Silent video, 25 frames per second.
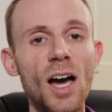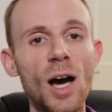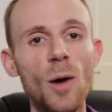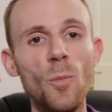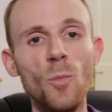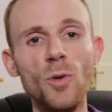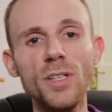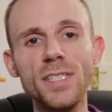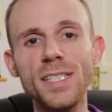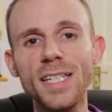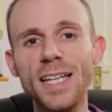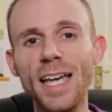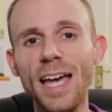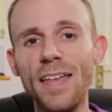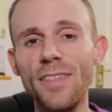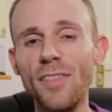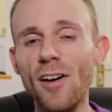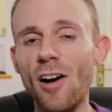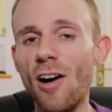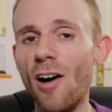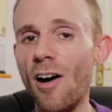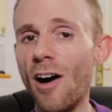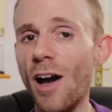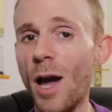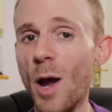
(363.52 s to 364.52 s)
And once again, the
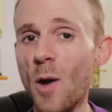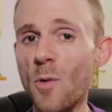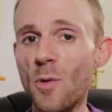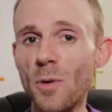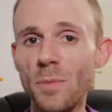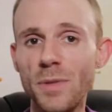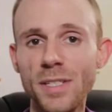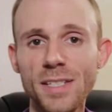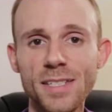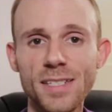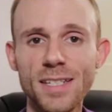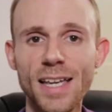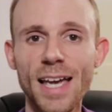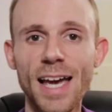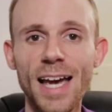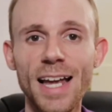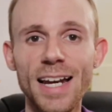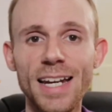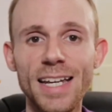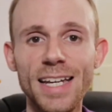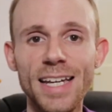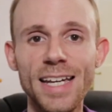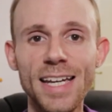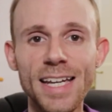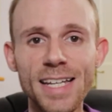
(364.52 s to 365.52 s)
higher up the scale
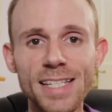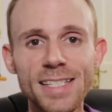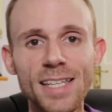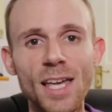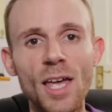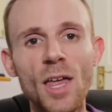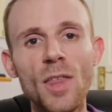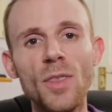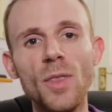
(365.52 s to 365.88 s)
it is,